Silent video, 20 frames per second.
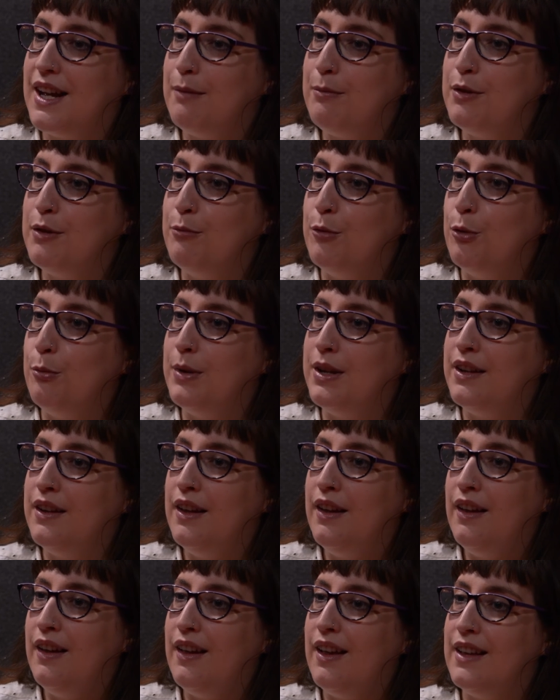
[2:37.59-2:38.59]
app at the moment
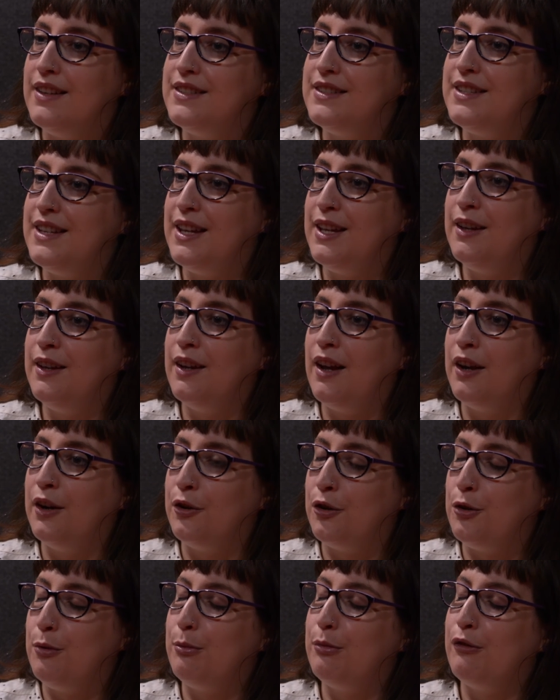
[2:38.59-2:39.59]
is seeing a
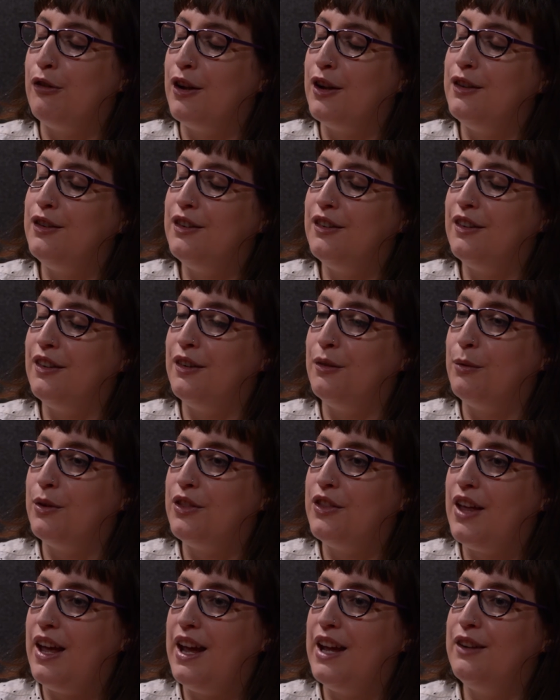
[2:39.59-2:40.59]
group round it
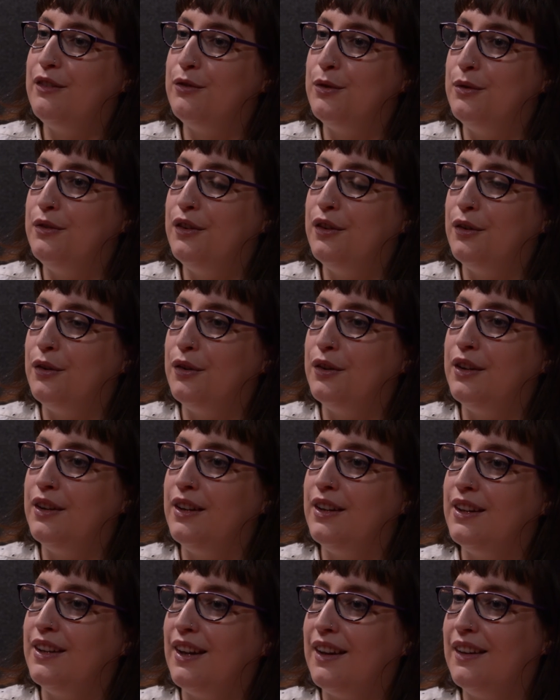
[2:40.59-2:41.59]
with the headphones
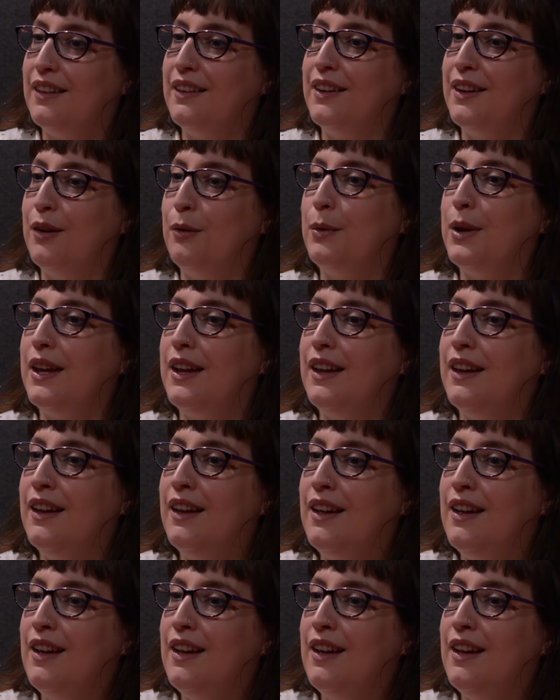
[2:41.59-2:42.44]
on, giggling away,